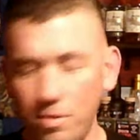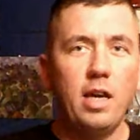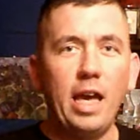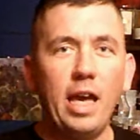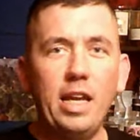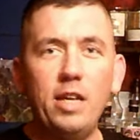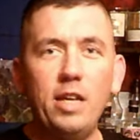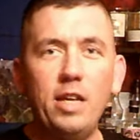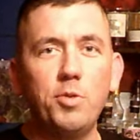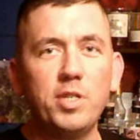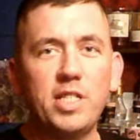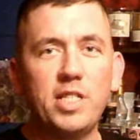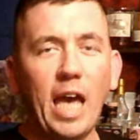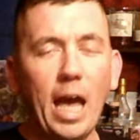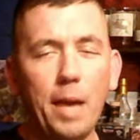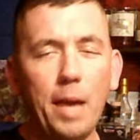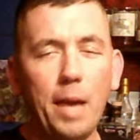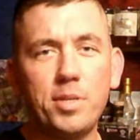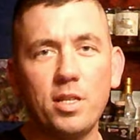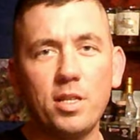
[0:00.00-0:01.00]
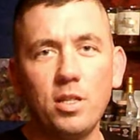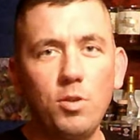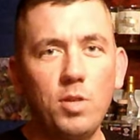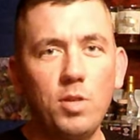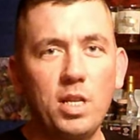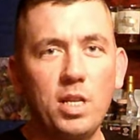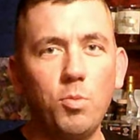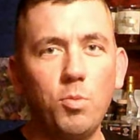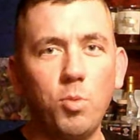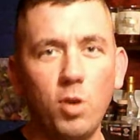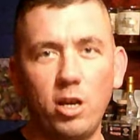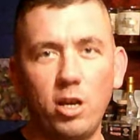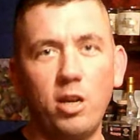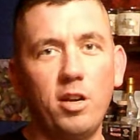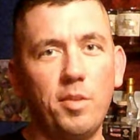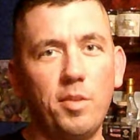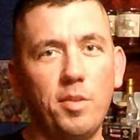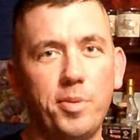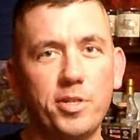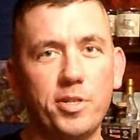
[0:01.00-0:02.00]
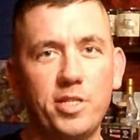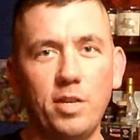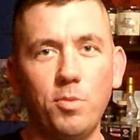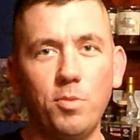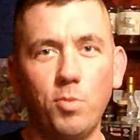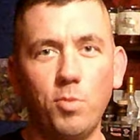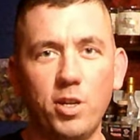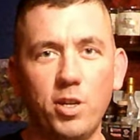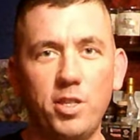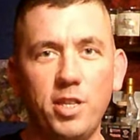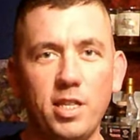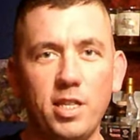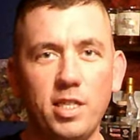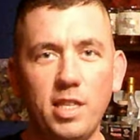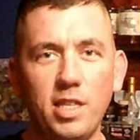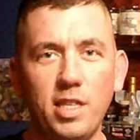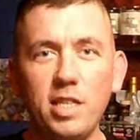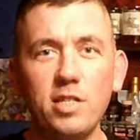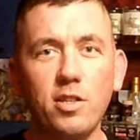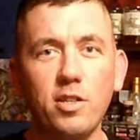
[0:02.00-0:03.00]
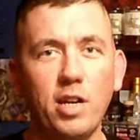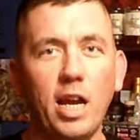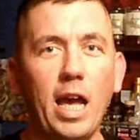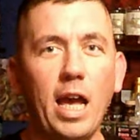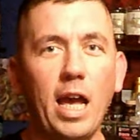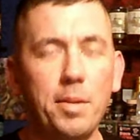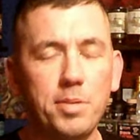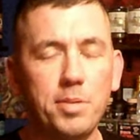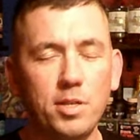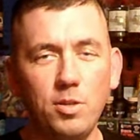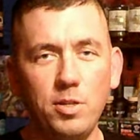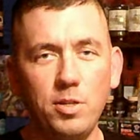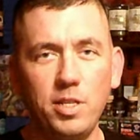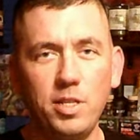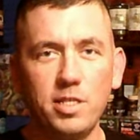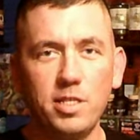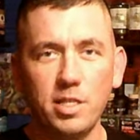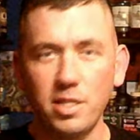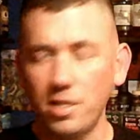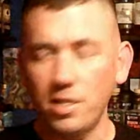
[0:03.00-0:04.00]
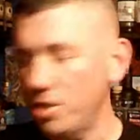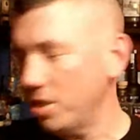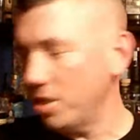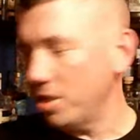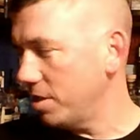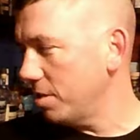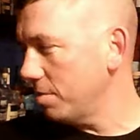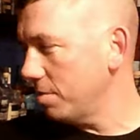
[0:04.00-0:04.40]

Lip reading: And it was absolutely 100% worth it. These are absolutely delicious.